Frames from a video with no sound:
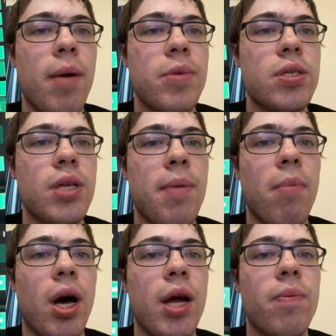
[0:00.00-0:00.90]
This is a
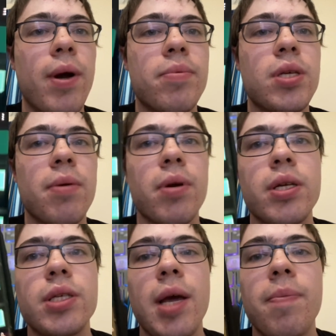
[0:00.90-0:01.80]
modded website. We're going
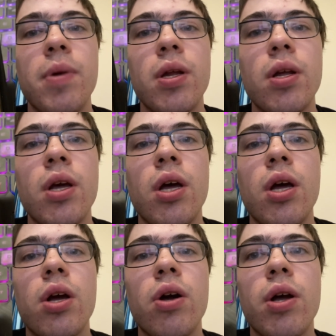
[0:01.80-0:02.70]
to type in
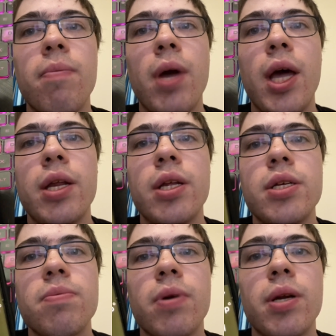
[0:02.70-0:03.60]
Cooking
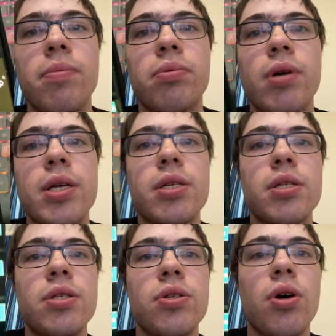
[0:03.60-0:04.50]
Madness. We're going to press
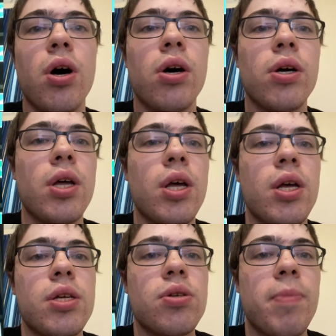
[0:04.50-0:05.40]
install.
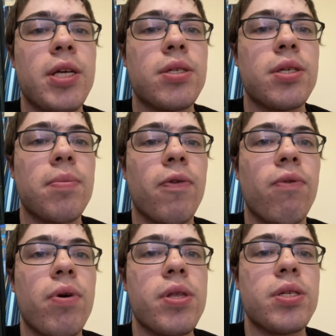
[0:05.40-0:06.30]
So basically
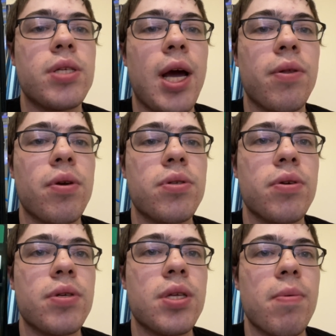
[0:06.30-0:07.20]
before this downloads, there
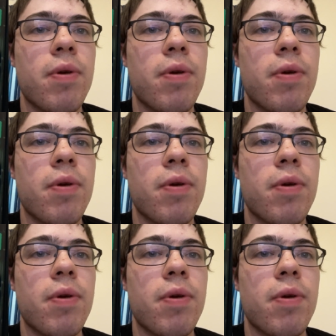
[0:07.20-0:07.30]
is going to be a